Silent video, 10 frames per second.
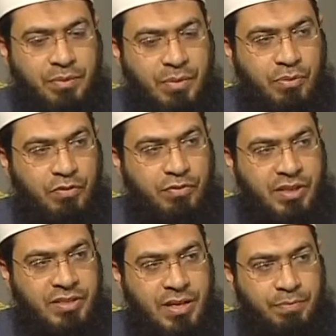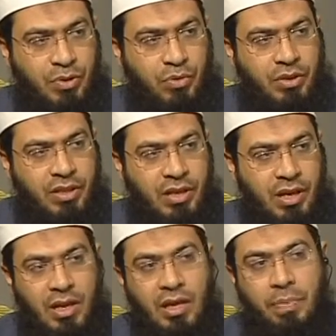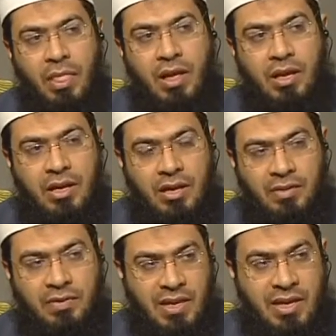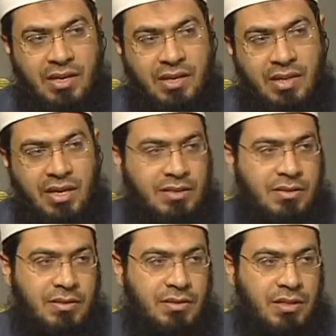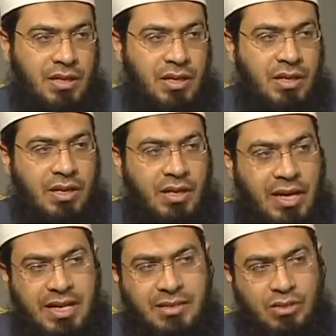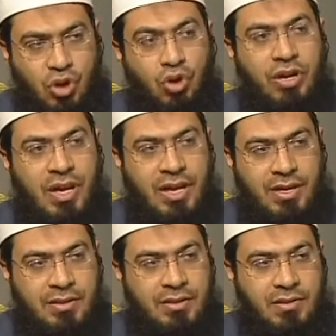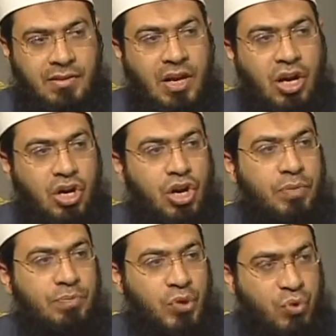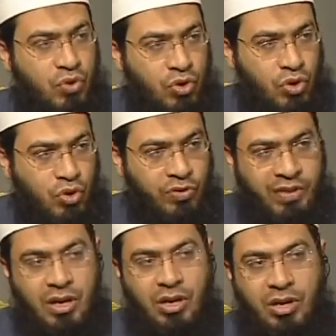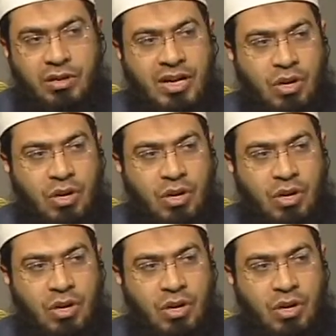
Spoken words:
people, for example, when they think that as long as they are not pure or they are not